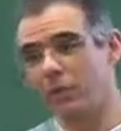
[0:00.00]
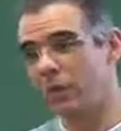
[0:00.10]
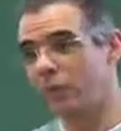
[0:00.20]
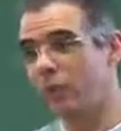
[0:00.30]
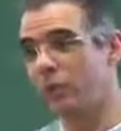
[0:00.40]

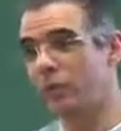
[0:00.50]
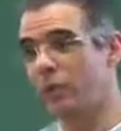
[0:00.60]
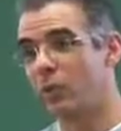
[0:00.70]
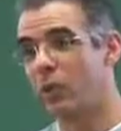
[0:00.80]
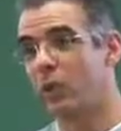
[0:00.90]
You don't
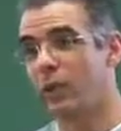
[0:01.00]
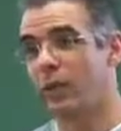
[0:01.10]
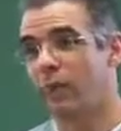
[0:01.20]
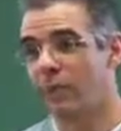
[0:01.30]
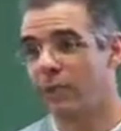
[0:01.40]
drink
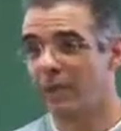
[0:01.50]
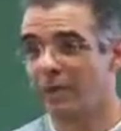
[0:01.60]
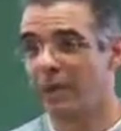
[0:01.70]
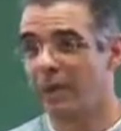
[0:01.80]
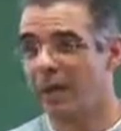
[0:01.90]
water.
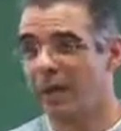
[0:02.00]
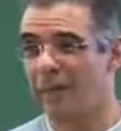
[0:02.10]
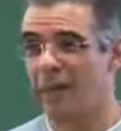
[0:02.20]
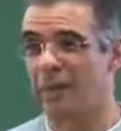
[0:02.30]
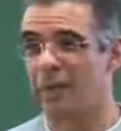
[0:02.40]
I
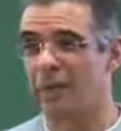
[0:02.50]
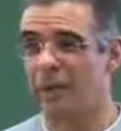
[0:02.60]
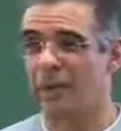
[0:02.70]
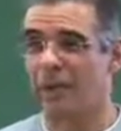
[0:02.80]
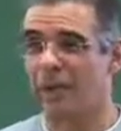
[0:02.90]
think it's
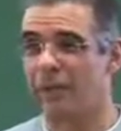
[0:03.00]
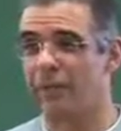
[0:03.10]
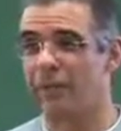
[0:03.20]
within